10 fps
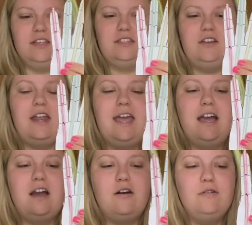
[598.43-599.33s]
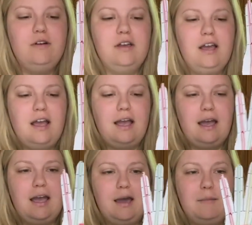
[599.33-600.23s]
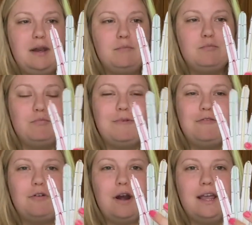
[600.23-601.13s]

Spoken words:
So now before